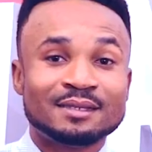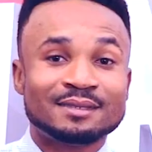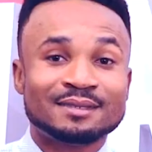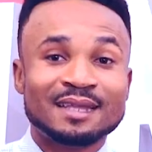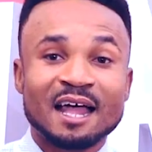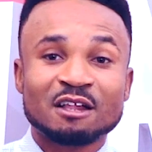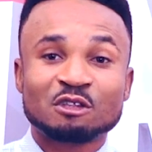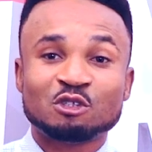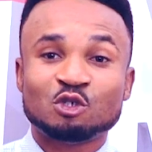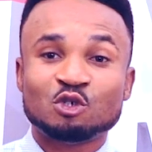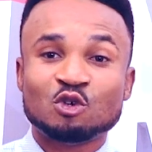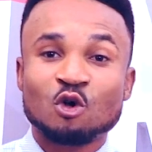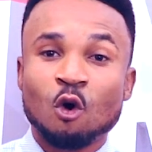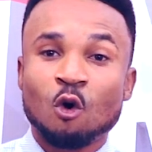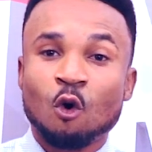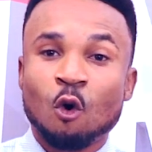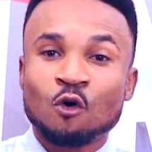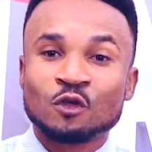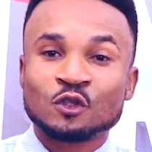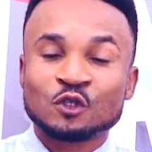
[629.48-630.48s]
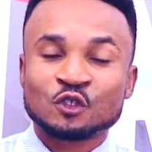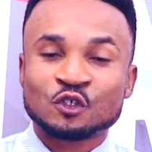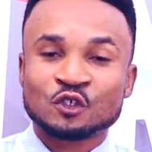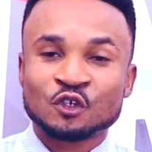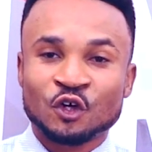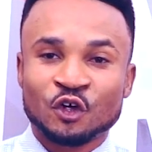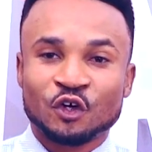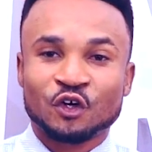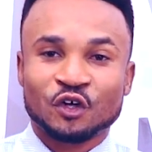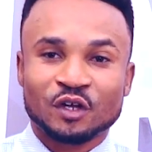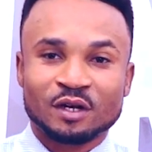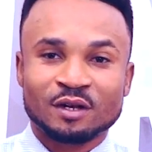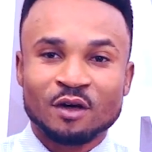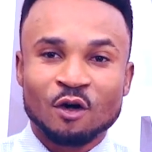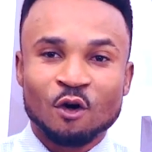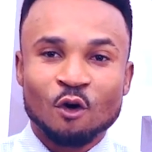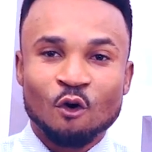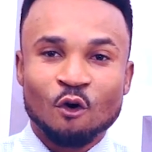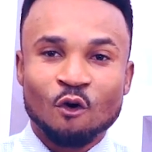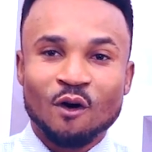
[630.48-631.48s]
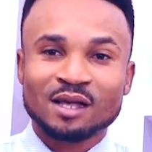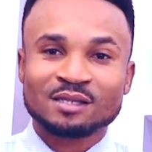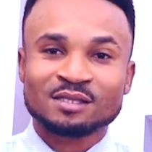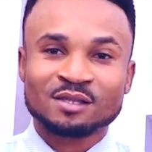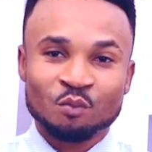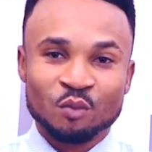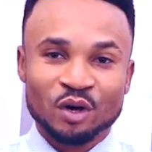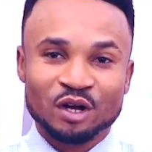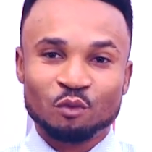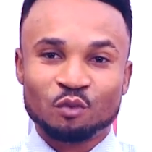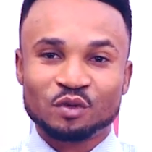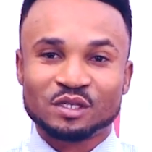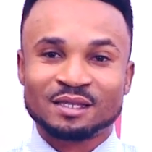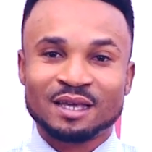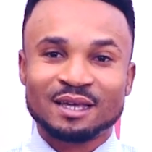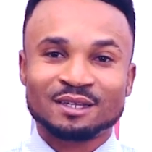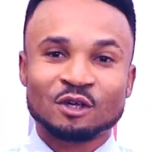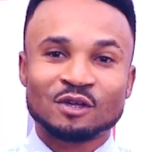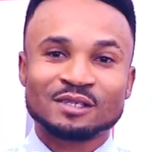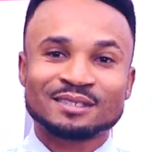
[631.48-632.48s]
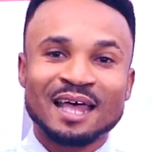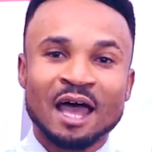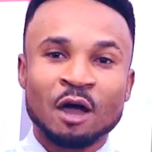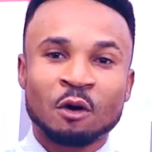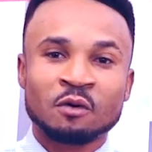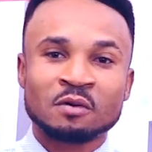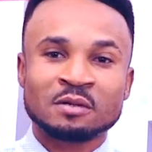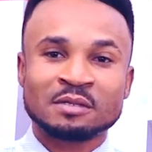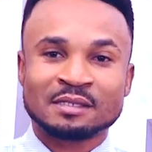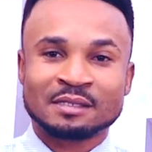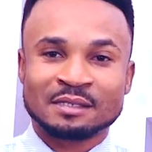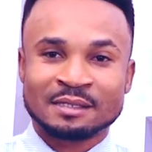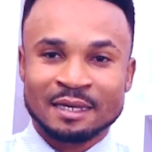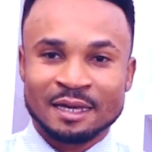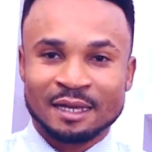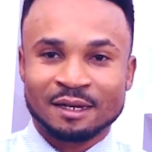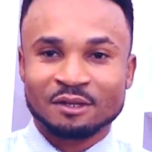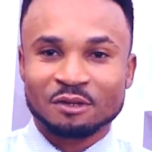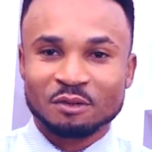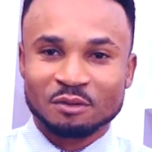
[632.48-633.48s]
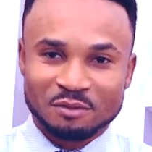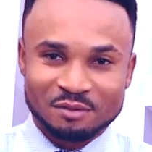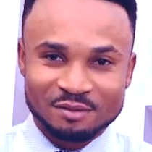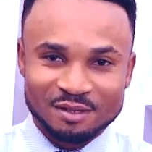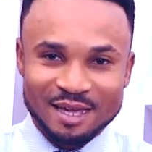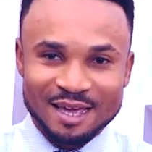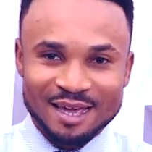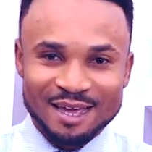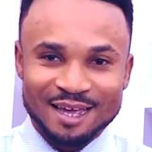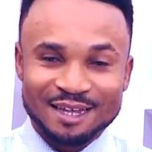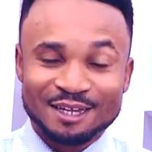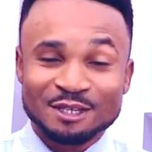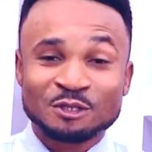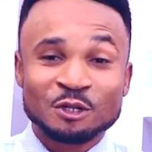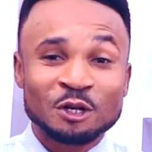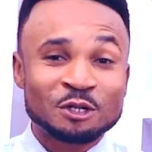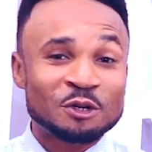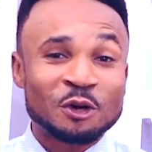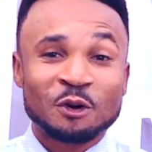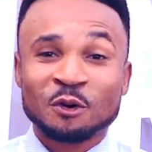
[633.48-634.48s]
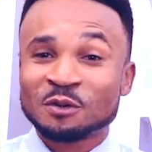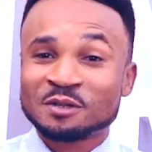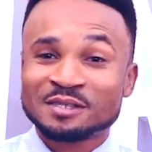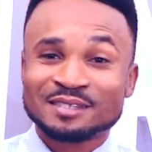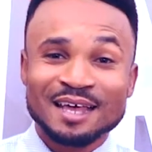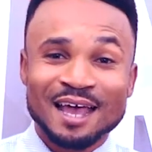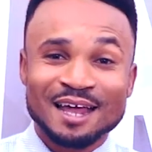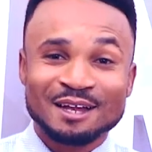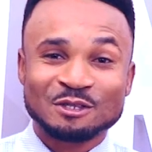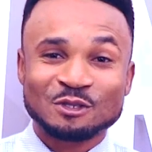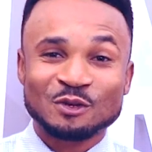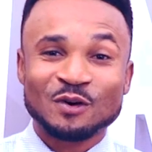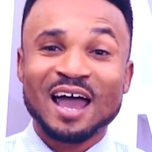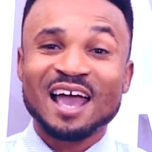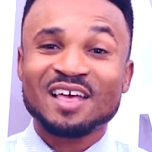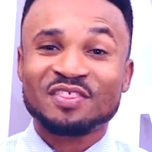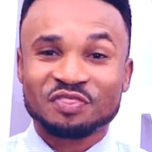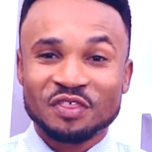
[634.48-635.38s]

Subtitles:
is that your concern? Or as somebody will say, does that concern you? It is not your concern. So I